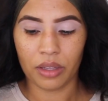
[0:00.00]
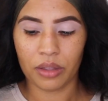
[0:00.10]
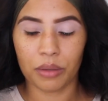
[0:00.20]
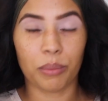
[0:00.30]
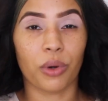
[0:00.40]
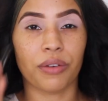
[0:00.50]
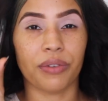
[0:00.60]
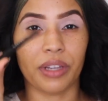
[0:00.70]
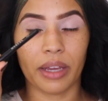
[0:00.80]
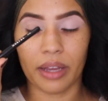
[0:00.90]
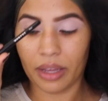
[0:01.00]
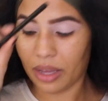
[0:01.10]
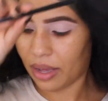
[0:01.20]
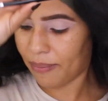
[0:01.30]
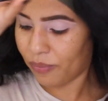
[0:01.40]
The Morphe
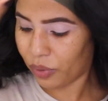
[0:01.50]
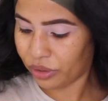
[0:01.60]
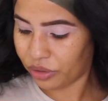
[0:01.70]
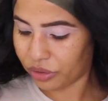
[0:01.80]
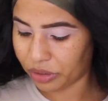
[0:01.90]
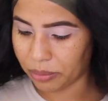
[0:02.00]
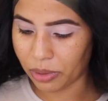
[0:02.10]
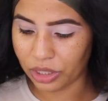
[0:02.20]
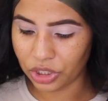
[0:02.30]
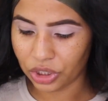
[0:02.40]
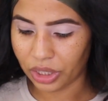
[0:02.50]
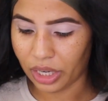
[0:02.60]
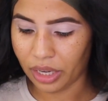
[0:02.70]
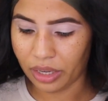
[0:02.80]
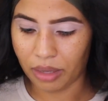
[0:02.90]
M433 brush.
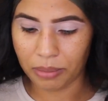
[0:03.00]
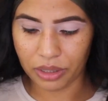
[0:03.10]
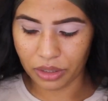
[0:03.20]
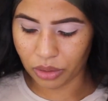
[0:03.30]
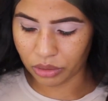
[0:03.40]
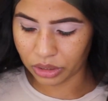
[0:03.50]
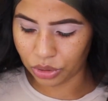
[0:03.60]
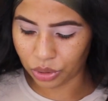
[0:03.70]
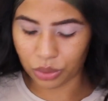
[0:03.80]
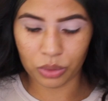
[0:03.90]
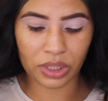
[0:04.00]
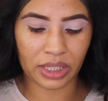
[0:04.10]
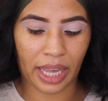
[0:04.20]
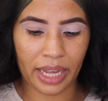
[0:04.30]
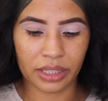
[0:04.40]
And I'm going to go into
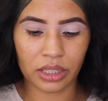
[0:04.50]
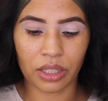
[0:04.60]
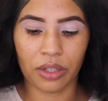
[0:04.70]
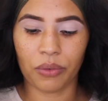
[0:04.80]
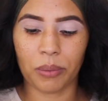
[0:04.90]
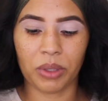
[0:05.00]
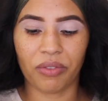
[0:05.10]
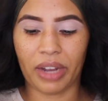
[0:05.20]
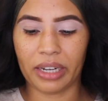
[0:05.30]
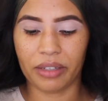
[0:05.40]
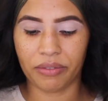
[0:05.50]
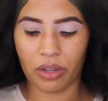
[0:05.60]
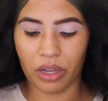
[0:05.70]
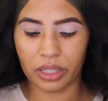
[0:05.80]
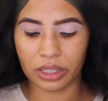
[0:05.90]
Sand from the Violet
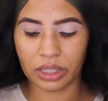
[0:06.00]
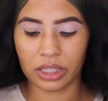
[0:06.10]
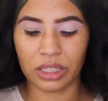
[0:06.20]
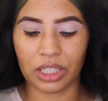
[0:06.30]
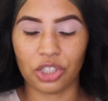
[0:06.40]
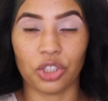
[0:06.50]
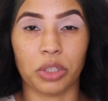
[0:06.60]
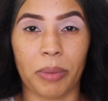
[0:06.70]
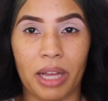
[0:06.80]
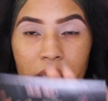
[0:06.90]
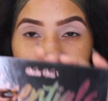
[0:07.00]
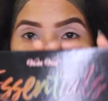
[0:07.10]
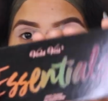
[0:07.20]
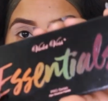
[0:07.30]
Voss Essentials palette.